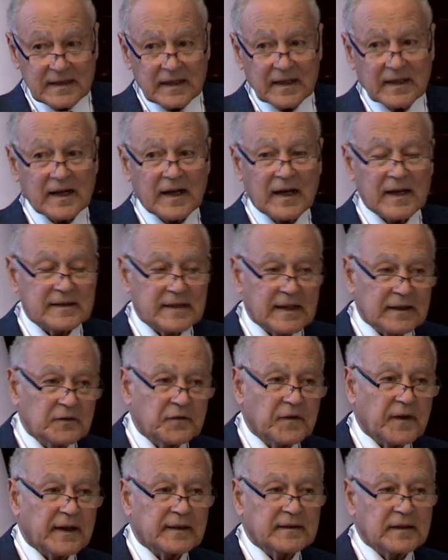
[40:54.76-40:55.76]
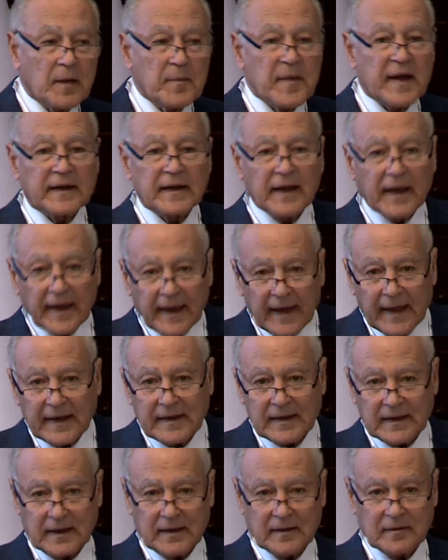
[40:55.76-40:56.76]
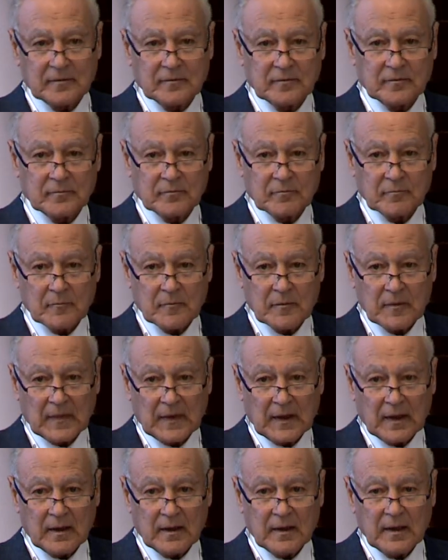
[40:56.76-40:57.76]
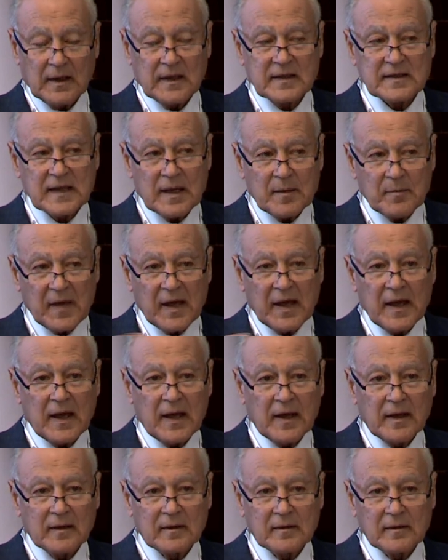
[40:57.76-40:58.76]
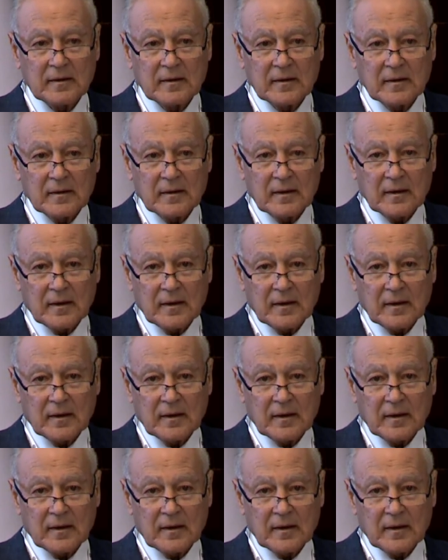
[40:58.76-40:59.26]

and many other countries will pay high price if